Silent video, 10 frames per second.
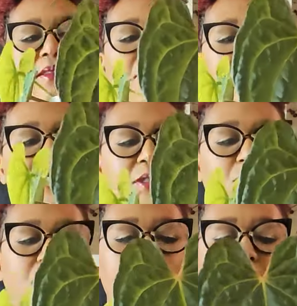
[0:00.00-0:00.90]
This
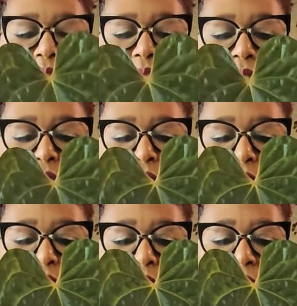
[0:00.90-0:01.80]
one is
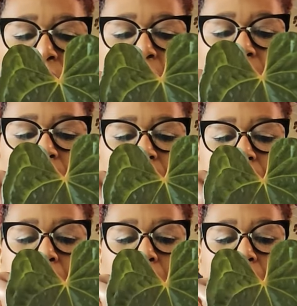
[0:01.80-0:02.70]
the
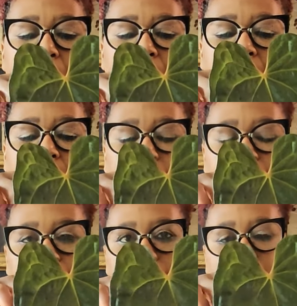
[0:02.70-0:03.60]
Dock Block
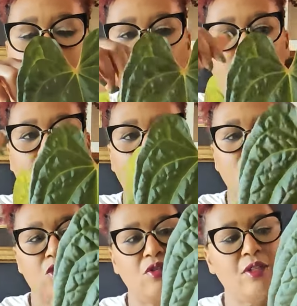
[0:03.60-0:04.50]
F2 crossed with
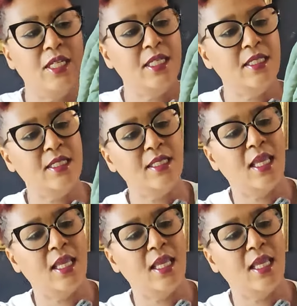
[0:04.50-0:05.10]
Luxurians.